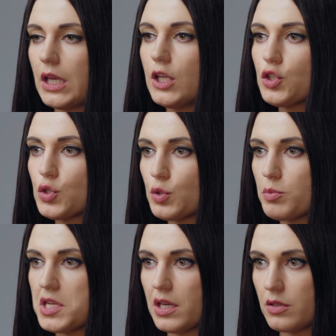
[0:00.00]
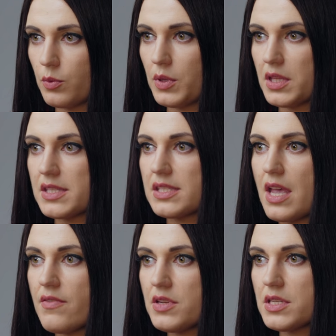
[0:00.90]
It should be done within
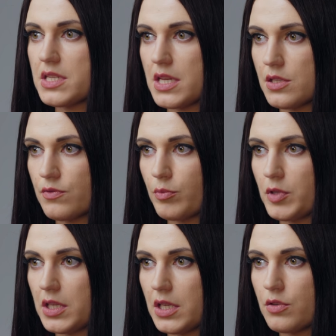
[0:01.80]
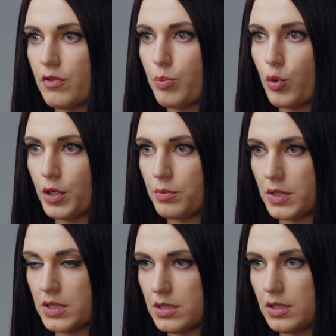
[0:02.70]
7 days from the date of
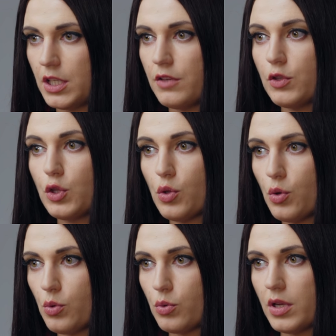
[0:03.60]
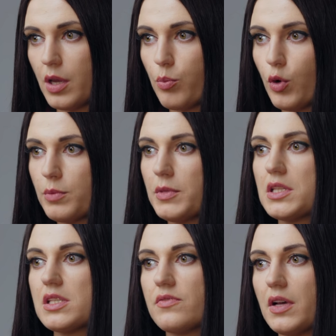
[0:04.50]
appointment, even though
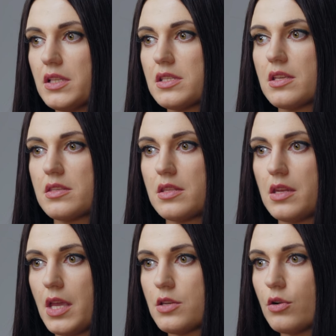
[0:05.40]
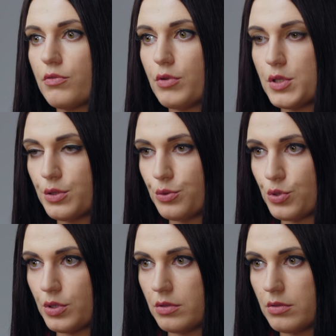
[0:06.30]
appointment is valid since the date of resolution.